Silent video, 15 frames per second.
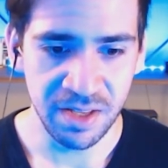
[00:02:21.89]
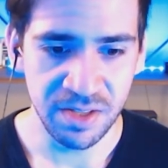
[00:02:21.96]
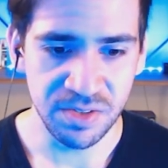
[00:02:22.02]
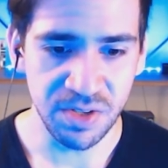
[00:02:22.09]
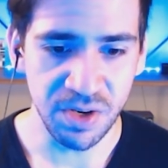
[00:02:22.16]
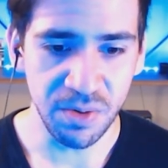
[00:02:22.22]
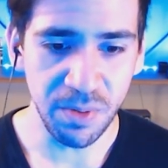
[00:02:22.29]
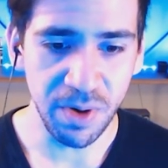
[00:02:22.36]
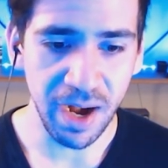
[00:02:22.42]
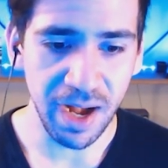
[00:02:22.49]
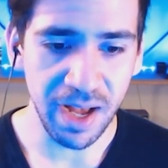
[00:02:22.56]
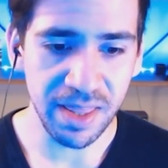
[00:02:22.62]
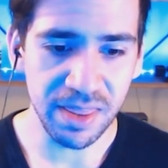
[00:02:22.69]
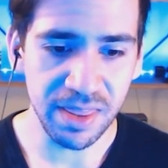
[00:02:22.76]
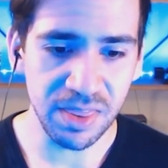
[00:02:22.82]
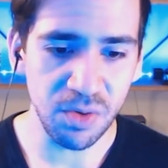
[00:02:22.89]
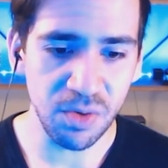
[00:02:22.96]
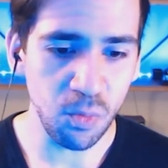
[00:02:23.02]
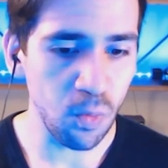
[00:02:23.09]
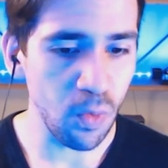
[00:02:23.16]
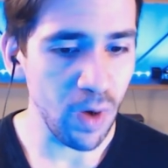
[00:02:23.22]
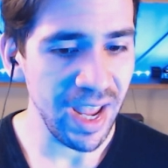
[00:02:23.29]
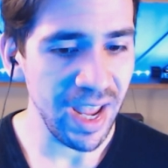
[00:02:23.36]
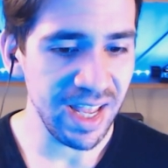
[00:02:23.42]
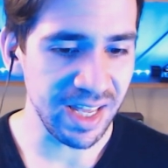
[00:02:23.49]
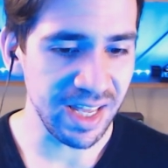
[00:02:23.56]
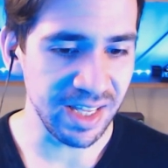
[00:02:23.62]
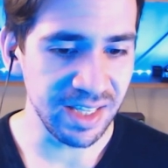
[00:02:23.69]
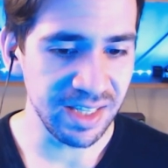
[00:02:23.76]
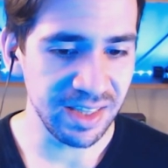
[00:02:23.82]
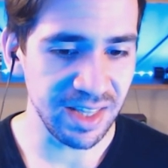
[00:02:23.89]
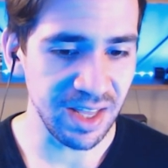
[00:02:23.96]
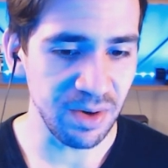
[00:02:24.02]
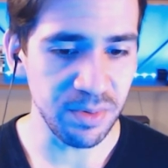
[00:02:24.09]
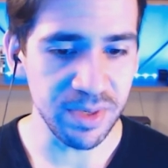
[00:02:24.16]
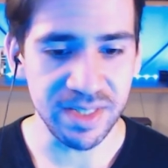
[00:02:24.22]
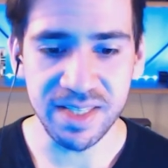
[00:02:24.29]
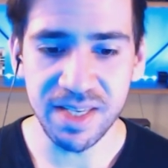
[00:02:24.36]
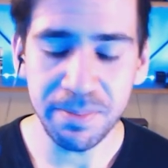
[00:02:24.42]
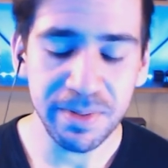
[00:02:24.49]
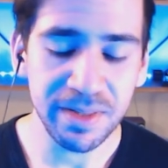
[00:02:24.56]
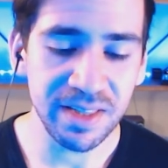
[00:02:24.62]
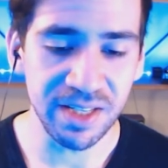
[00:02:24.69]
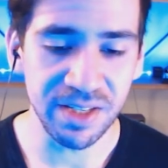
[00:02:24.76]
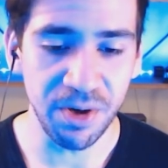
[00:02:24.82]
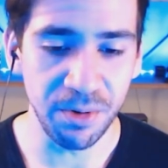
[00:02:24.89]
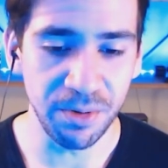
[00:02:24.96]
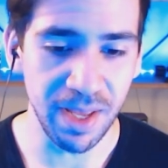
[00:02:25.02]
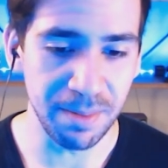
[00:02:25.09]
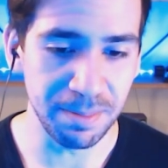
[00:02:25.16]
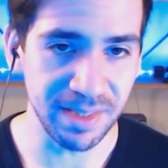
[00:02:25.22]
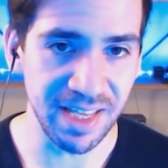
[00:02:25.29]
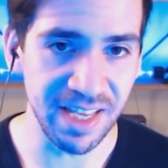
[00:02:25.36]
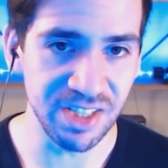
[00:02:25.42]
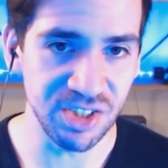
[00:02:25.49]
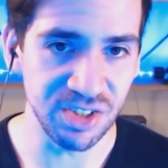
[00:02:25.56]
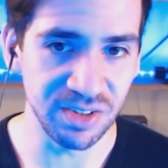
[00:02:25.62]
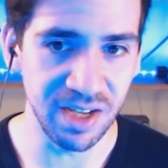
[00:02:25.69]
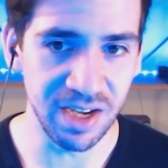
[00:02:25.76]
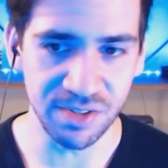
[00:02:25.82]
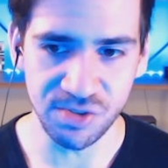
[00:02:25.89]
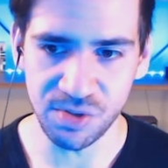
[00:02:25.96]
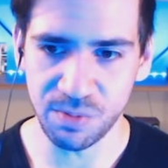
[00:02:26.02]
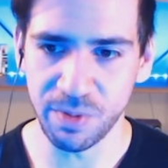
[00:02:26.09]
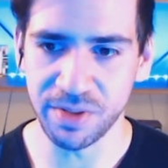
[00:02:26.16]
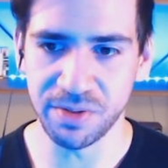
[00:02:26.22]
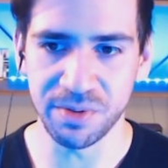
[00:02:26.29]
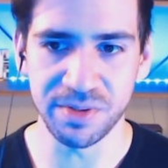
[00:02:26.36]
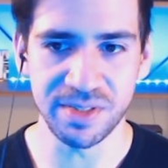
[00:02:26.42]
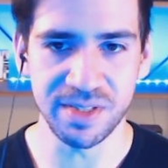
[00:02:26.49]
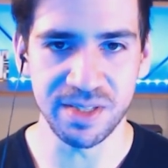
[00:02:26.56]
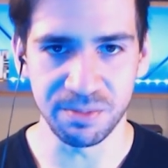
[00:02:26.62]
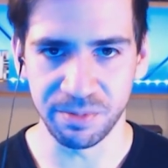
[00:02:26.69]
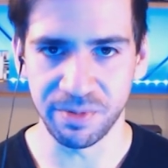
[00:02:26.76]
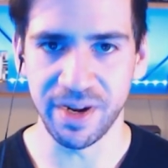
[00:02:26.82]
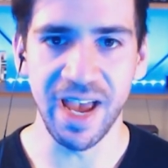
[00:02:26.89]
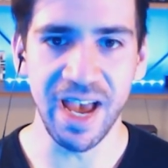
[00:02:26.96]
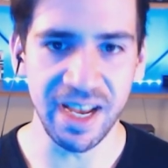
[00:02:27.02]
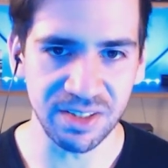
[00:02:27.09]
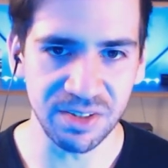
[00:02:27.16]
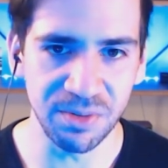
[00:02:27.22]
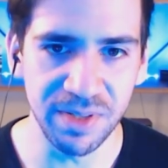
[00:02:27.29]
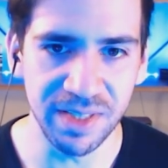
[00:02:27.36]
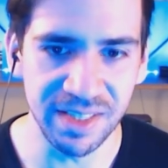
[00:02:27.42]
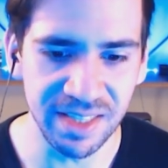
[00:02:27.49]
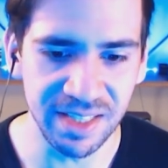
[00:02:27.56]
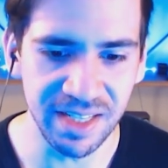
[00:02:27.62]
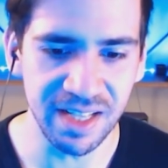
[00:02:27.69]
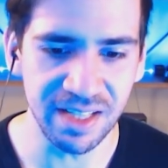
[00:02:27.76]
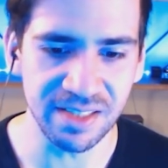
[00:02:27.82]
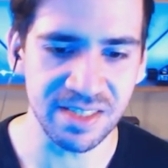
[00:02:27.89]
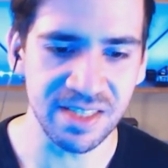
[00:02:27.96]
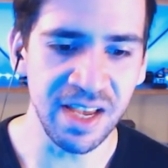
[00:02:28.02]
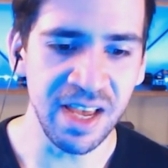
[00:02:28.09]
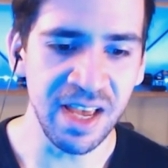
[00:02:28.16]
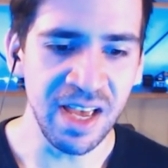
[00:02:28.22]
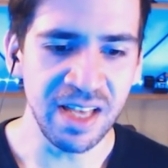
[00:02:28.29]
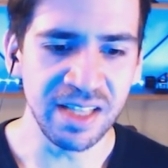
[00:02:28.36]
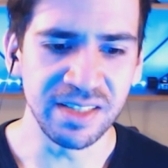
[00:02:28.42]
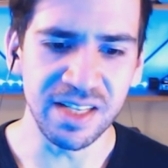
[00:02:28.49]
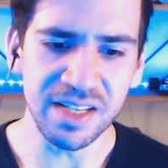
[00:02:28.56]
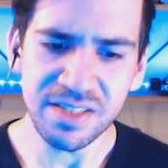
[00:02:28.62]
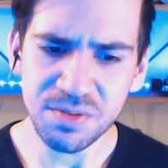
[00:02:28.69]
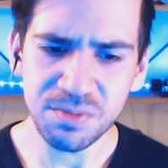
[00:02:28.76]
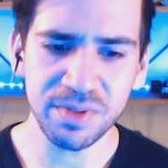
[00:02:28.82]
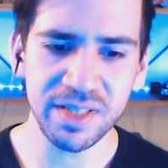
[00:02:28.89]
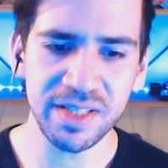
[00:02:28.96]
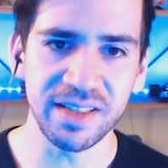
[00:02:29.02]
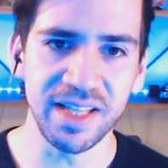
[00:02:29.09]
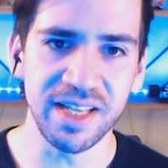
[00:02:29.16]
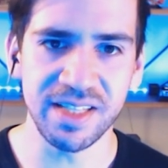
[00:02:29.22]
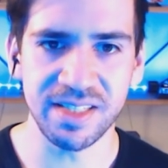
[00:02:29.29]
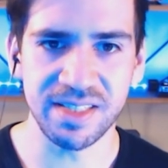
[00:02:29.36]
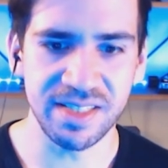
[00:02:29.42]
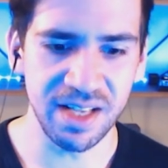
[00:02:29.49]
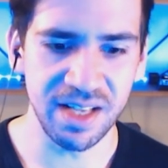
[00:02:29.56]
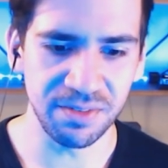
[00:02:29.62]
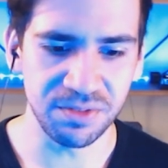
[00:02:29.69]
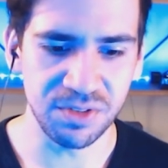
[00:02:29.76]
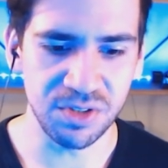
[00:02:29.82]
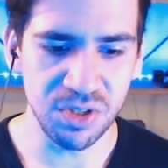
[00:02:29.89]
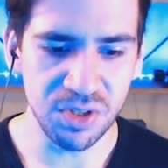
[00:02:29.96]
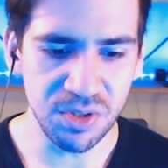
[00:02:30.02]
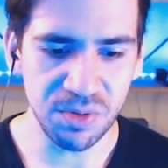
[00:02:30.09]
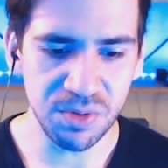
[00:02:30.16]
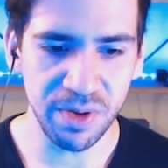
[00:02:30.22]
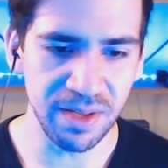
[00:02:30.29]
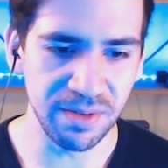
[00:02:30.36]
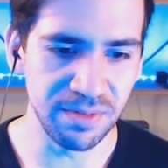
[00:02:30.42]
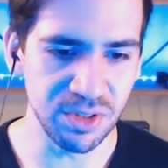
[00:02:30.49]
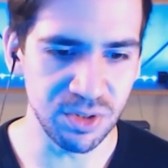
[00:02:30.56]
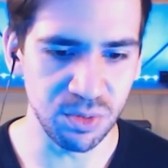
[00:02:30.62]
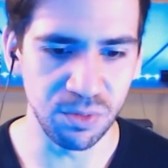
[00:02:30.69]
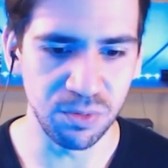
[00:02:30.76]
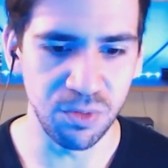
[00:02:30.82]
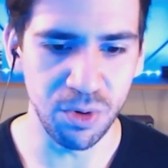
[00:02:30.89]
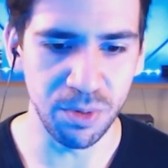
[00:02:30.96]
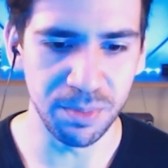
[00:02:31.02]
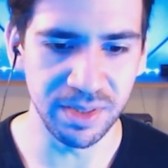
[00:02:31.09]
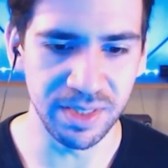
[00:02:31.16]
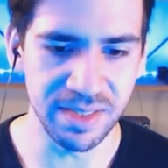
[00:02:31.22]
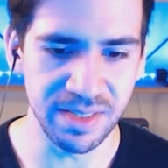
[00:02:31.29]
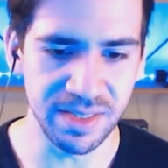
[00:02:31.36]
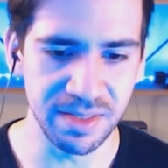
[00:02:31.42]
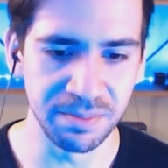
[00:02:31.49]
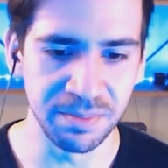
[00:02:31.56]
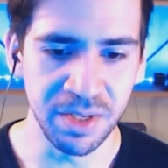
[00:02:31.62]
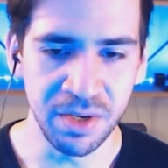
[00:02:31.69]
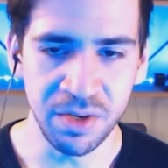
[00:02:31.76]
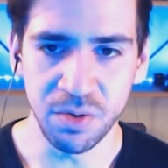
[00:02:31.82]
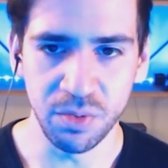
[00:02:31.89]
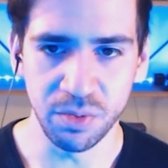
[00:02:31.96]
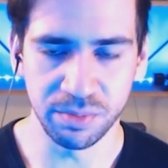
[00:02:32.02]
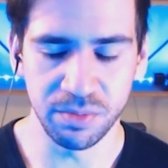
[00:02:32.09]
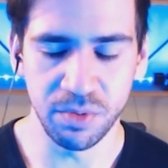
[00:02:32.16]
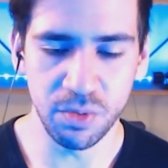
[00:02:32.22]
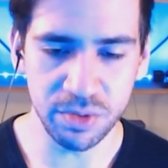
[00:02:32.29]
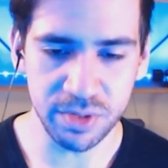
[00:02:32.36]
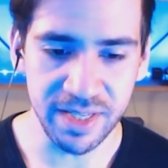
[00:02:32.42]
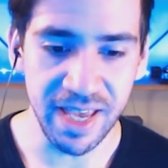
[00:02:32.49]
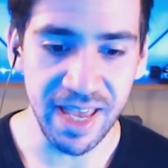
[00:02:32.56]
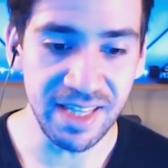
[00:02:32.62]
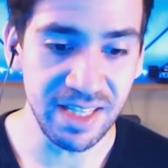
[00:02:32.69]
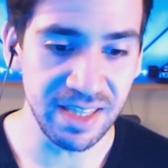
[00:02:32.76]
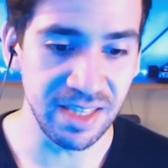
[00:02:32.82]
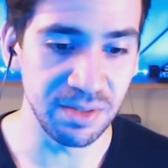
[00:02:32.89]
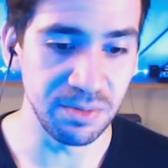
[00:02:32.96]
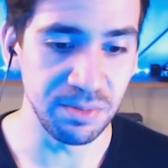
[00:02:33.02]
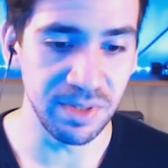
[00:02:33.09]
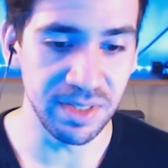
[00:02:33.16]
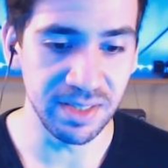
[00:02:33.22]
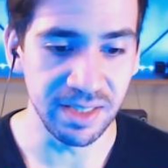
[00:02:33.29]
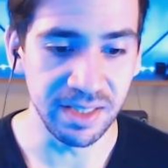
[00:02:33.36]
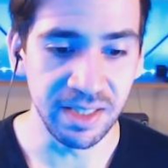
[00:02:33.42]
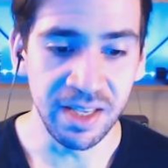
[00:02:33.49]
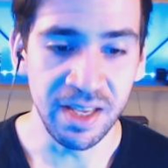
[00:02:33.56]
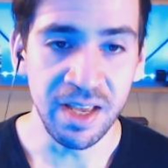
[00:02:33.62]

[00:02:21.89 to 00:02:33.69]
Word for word: So the way that we typically code application logic, whether it's in React or anything else, doesn't really lend itself to a visual formalism or, or to anything really.